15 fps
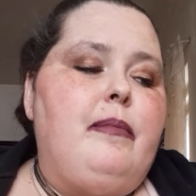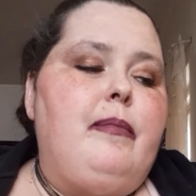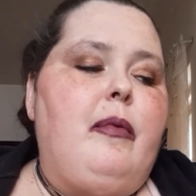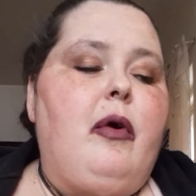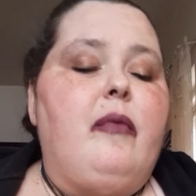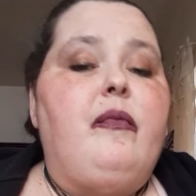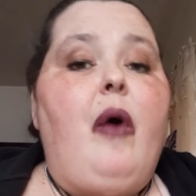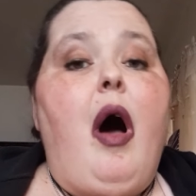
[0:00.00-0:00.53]

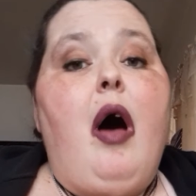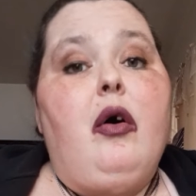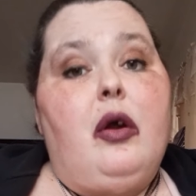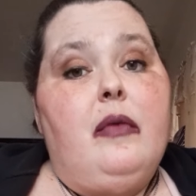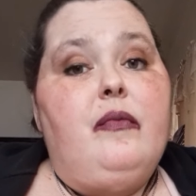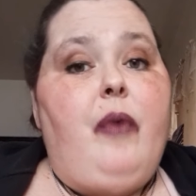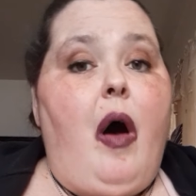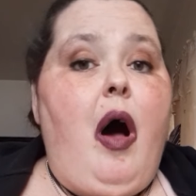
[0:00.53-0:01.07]
or
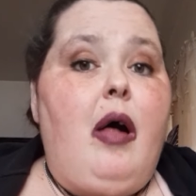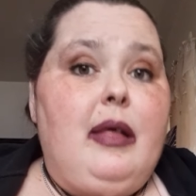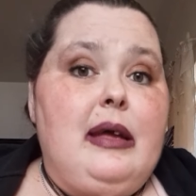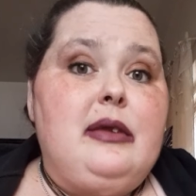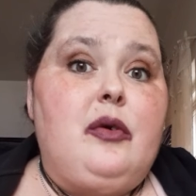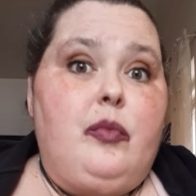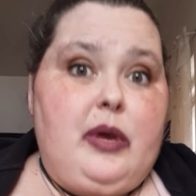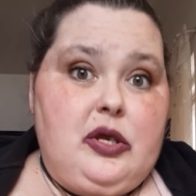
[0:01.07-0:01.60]
fall
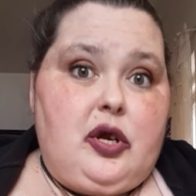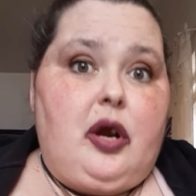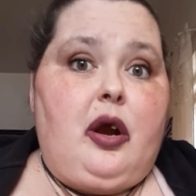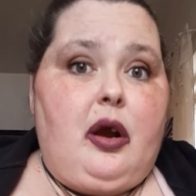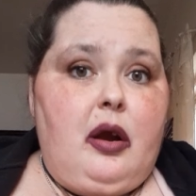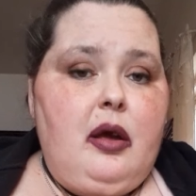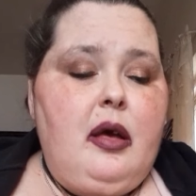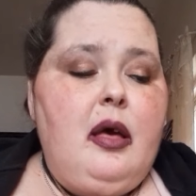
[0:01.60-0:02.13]
into
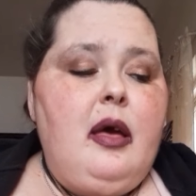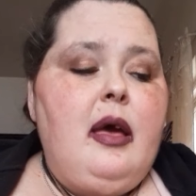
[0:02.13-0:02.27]
winter,